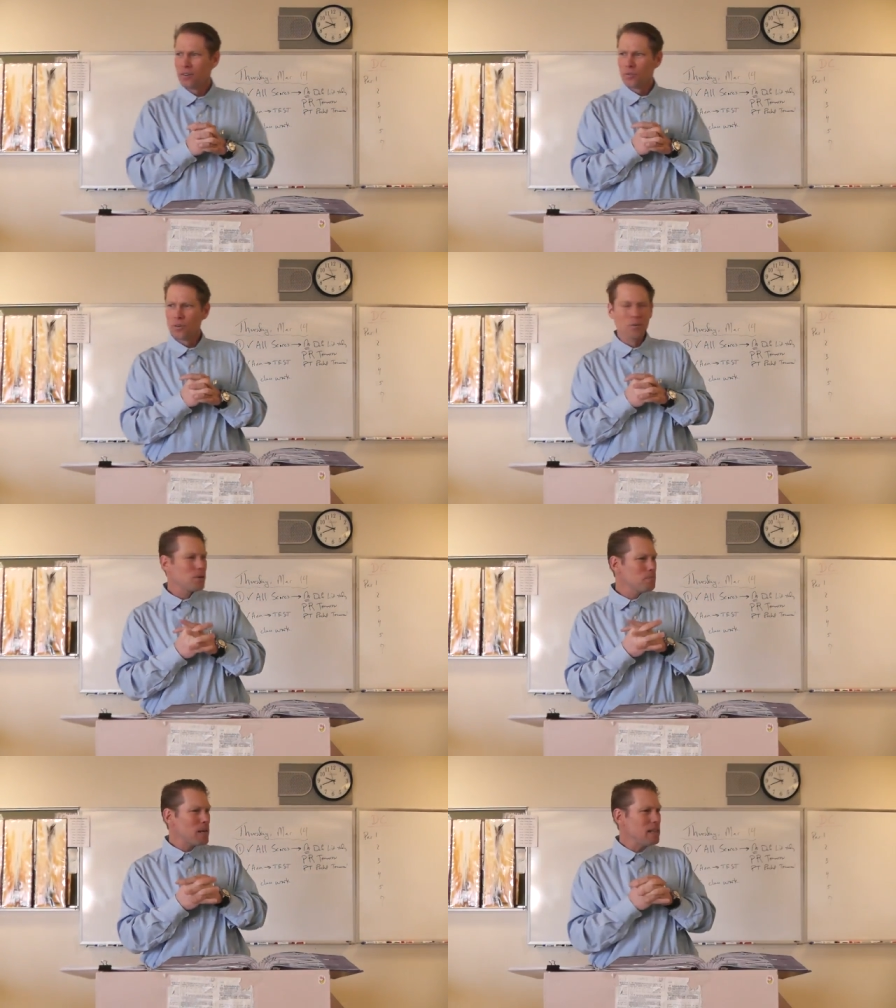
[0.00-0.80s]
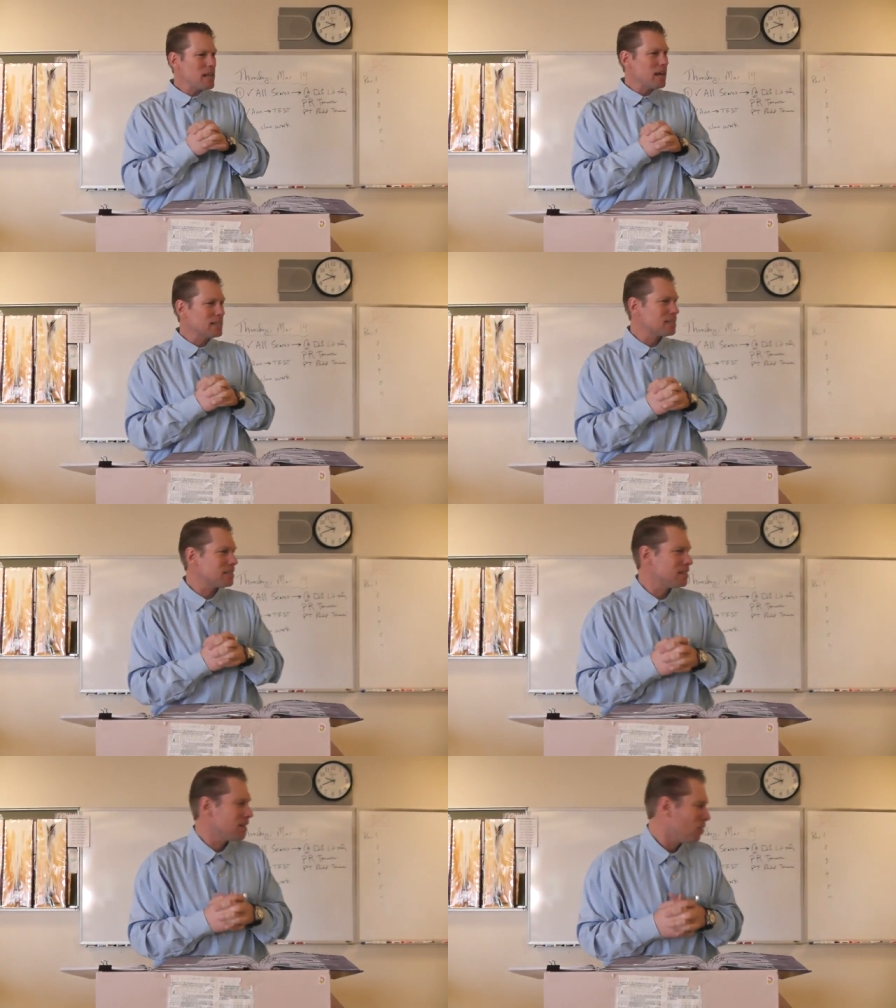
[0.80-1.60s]
What would be the, uh,
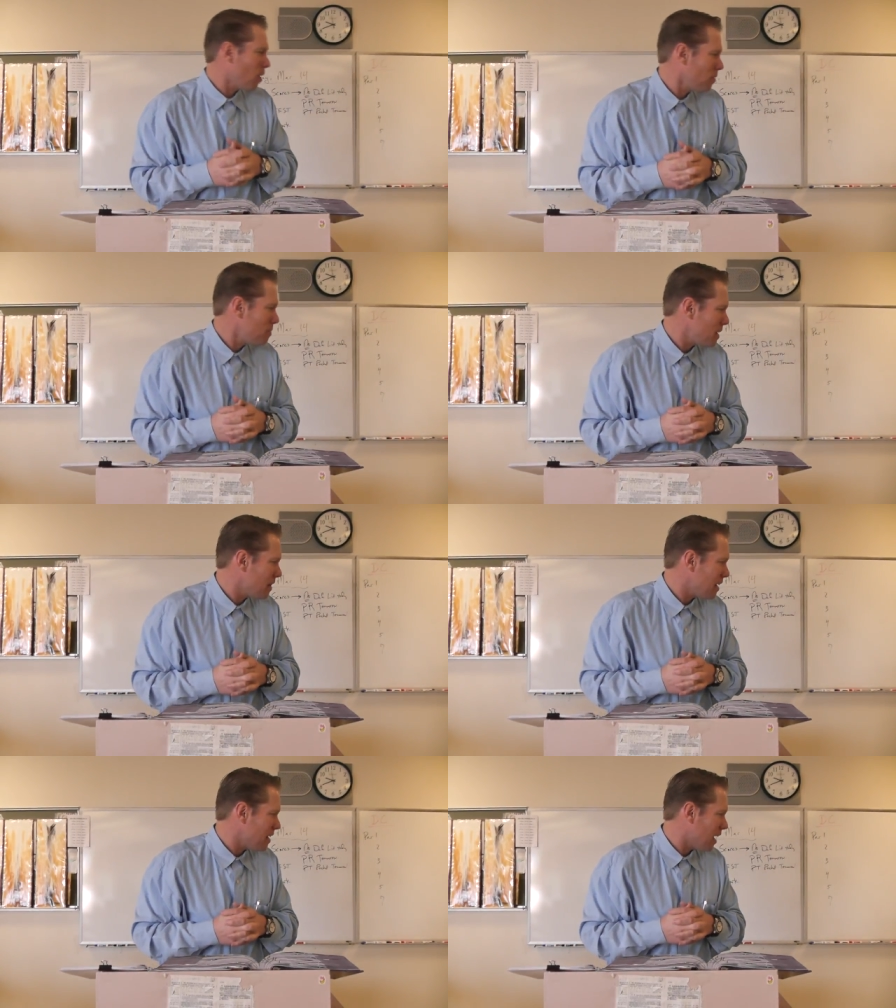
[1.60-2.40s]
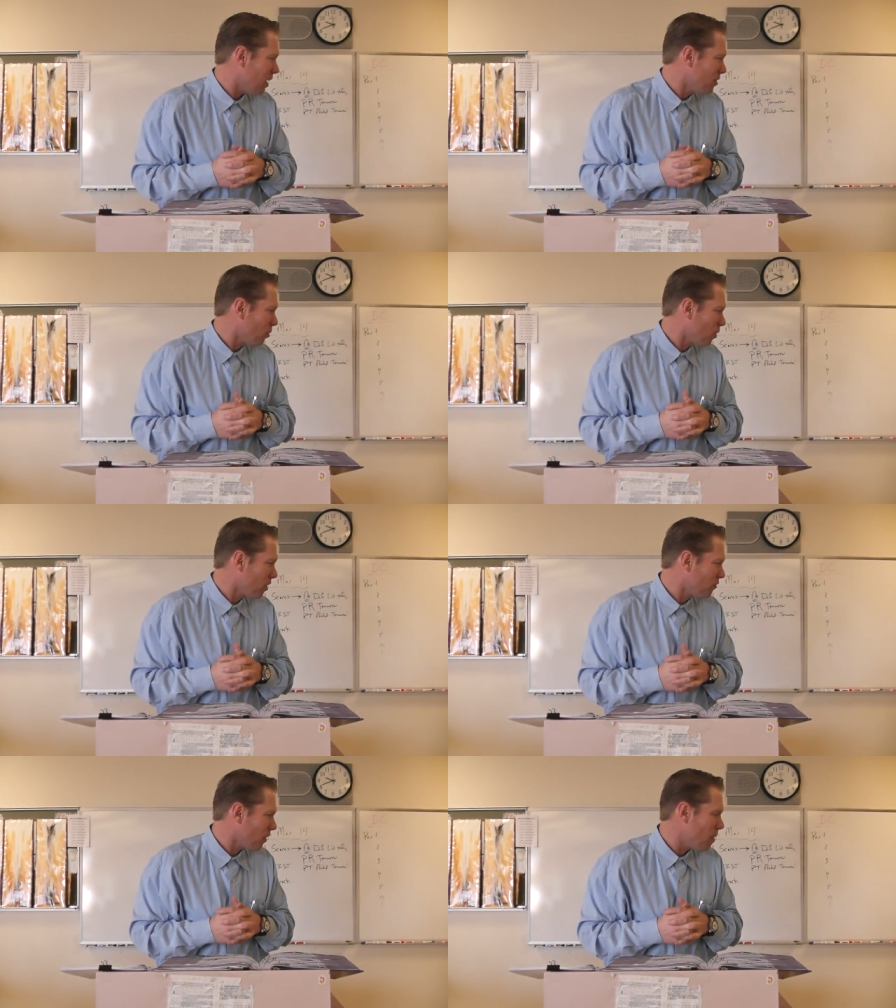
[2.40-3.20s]
what would be the uh, the
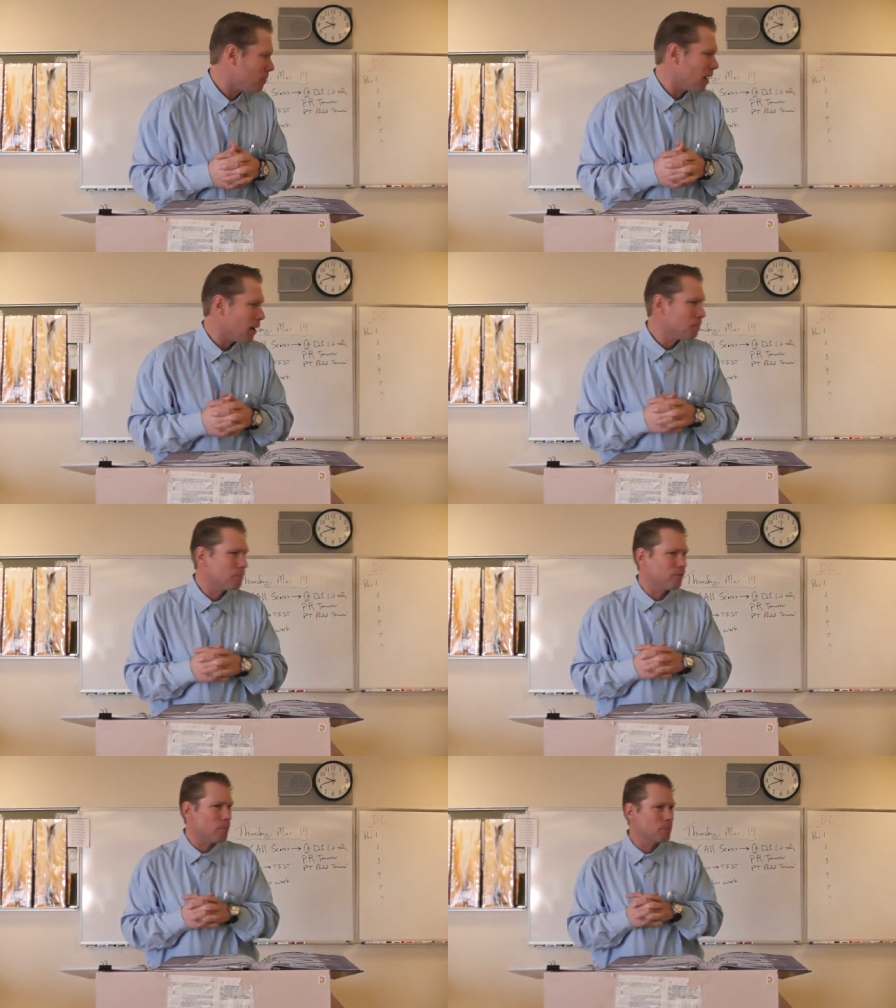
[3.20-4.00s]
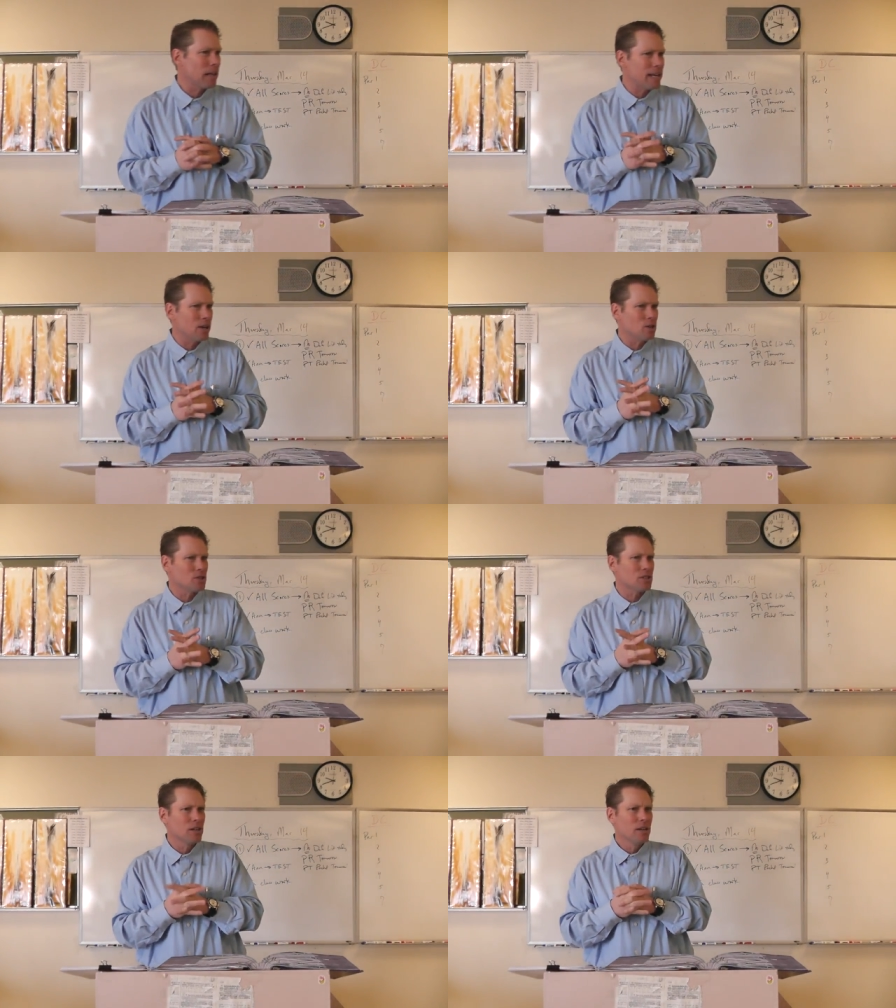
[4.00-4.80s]
word from uh, from
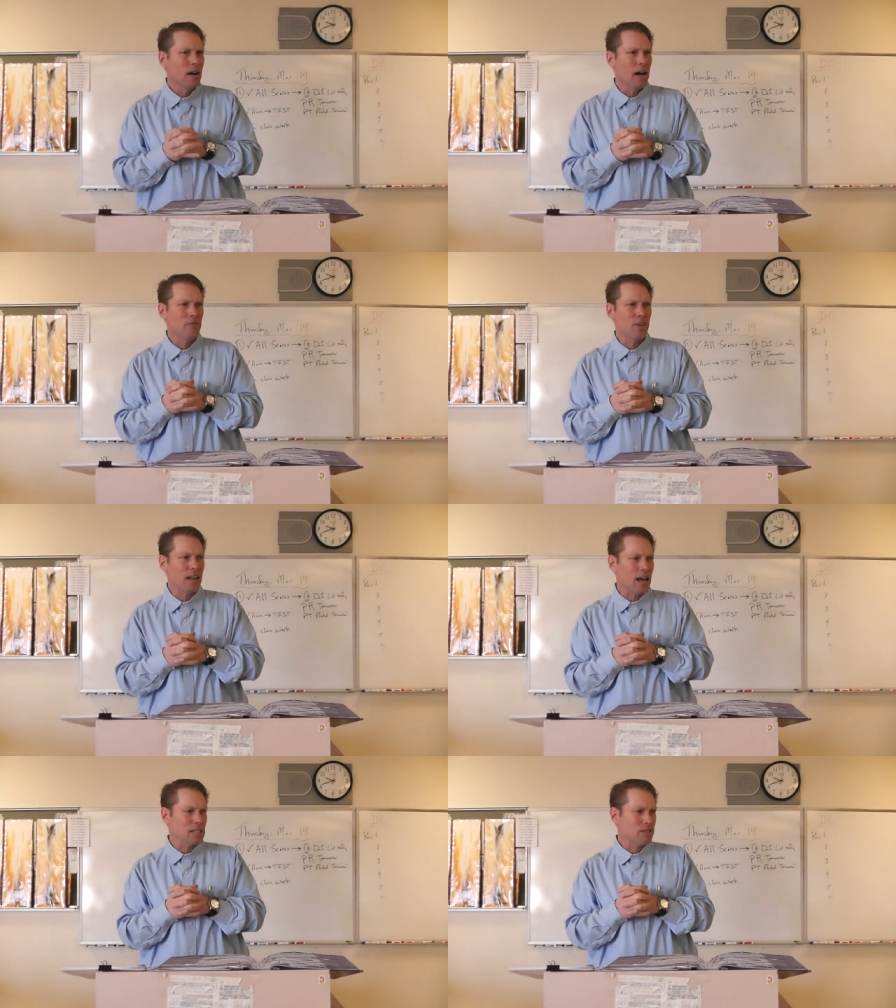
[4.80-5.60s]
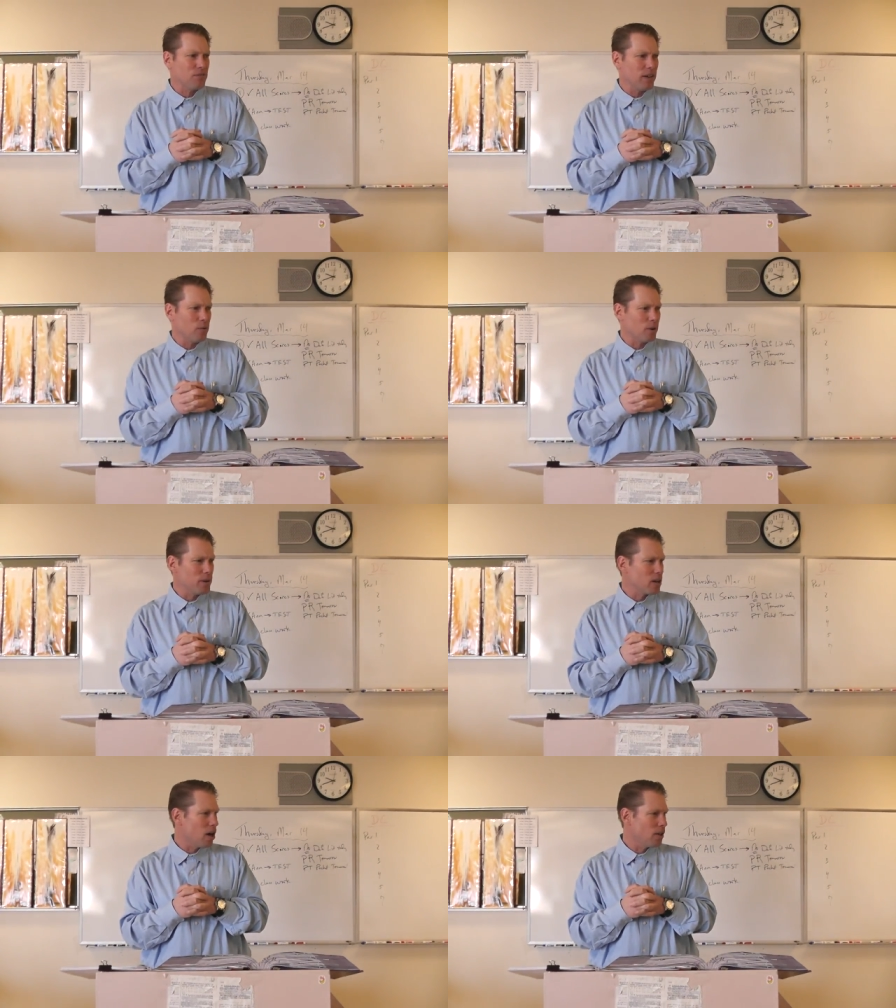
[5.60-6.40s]
Plato's uh, philosophy? What do
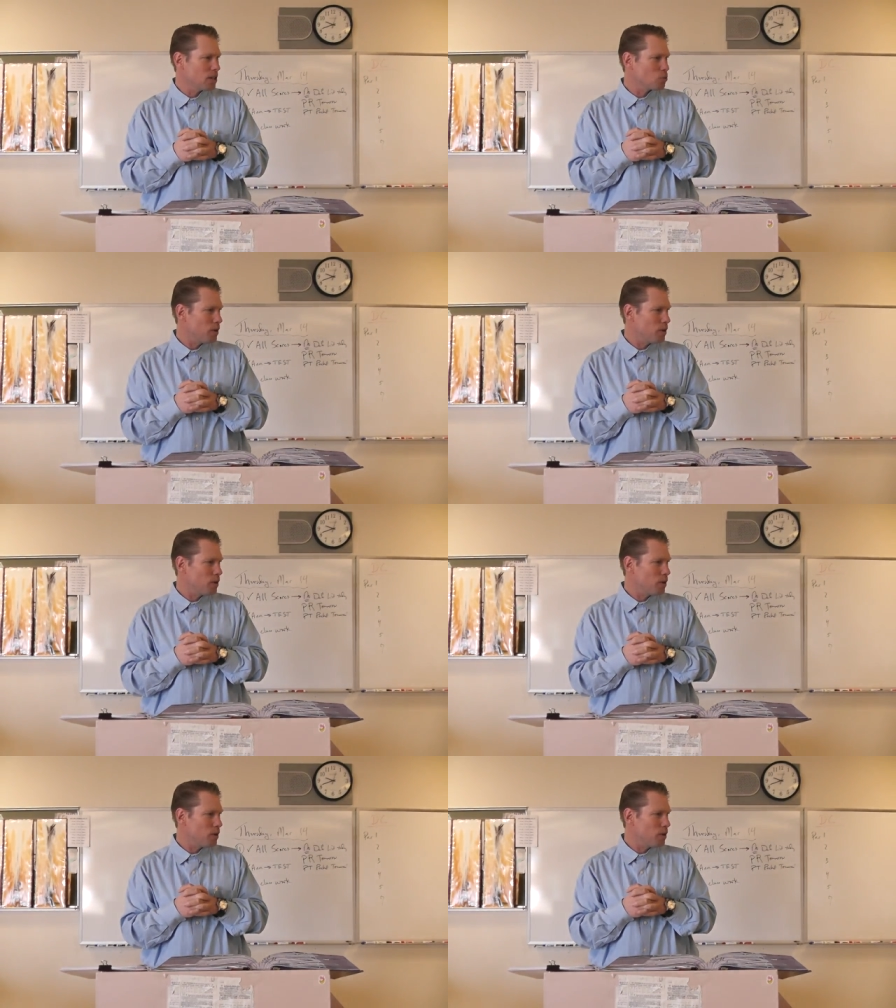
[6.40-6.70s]
we call this?